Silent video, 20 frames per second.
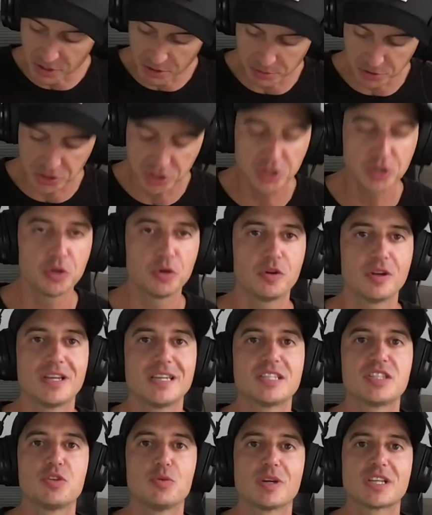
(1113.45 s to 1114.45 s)
number 2
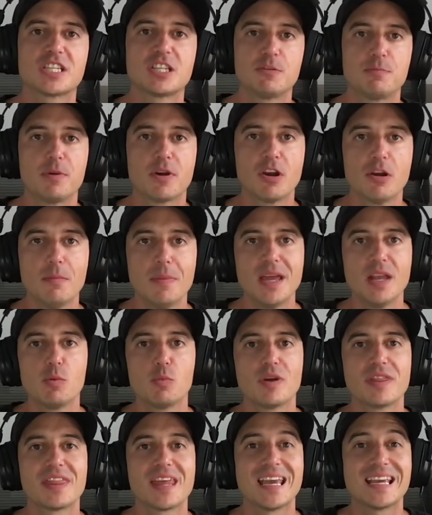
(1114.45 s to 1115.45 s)
is to experiment
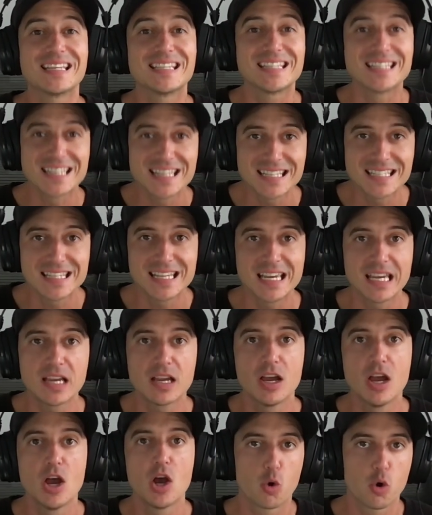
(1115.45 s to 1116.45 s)
with
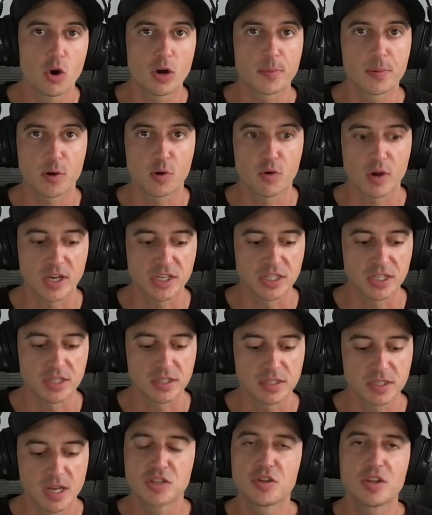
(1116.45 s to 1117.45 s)
existing chord
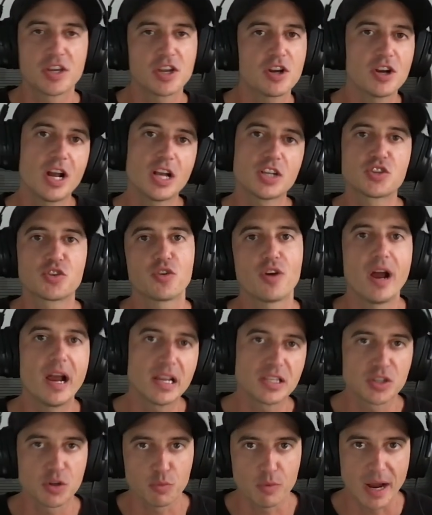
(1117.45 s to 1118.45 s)
progressions so that you're not
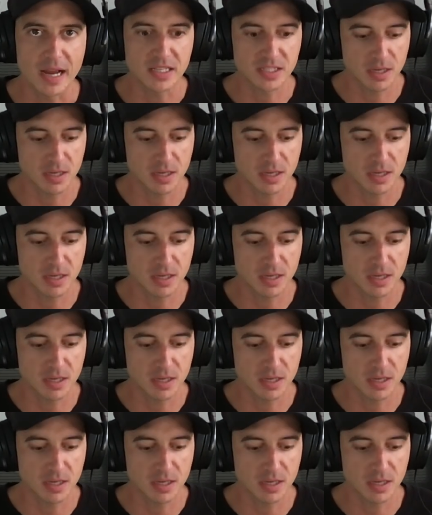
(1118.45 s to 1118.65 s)
trying to write